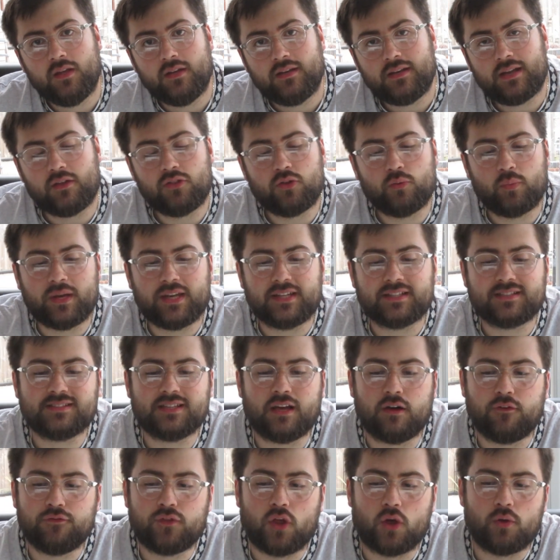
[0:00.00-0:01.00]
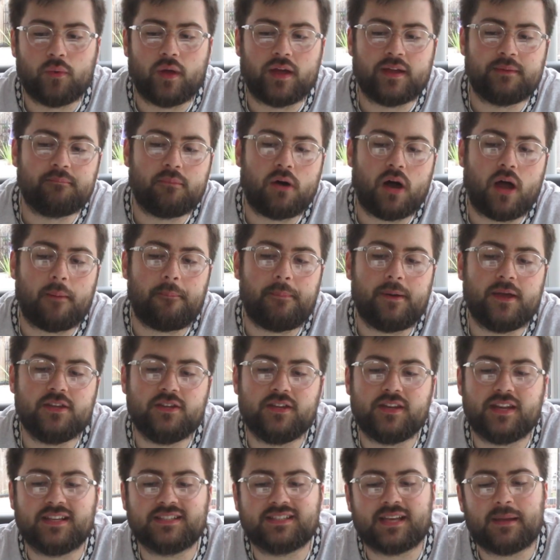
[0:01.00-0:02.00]
Now, the win itself, though, in my
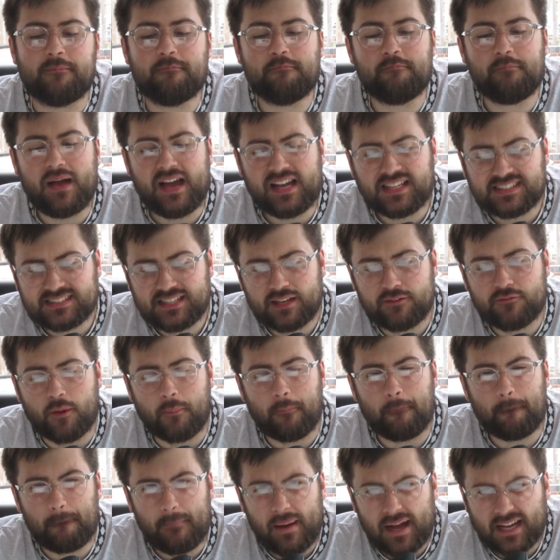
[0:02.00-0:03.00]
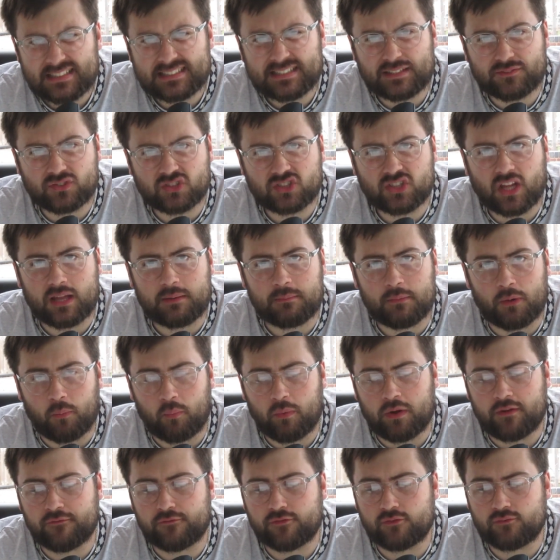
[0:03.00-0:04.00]
opinion, is a massive, massive statement
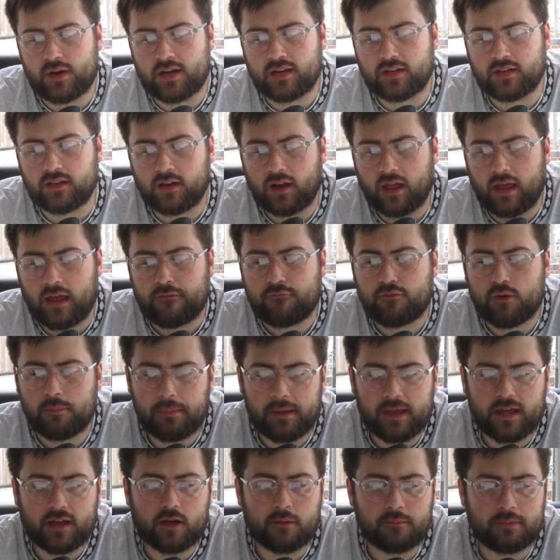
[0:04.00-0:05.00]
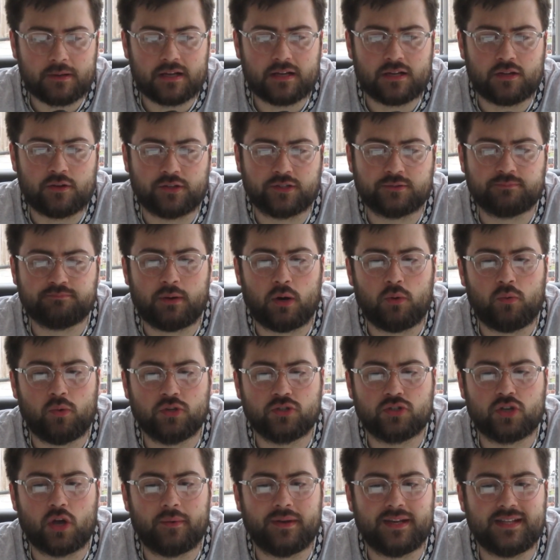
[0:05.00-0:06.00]
win for Reading. If we're being completely honest,
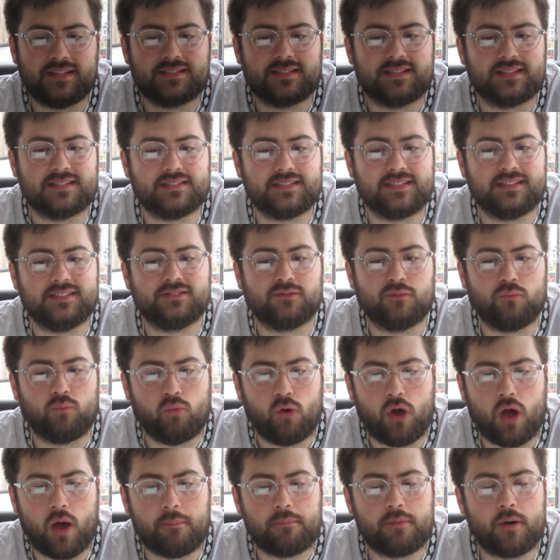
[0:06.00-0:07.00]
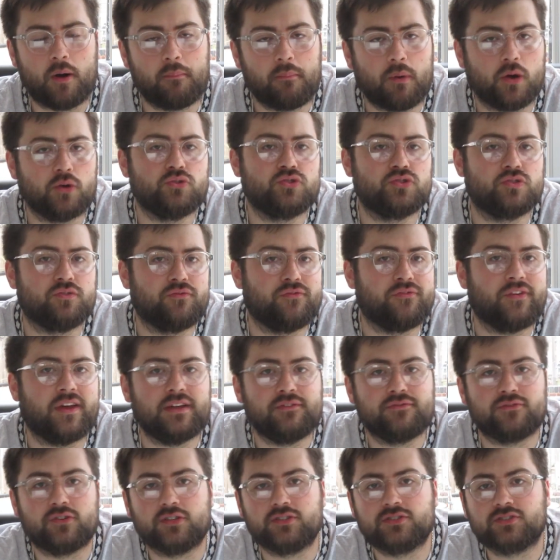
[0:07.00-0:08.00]
Bolton going into the season were promotion
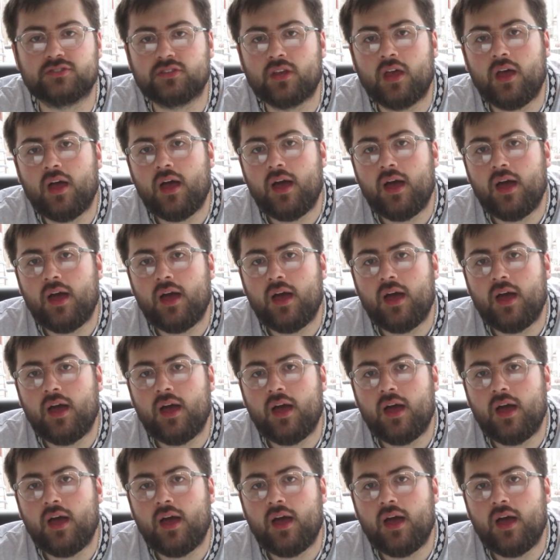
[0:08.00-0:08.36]
favourites.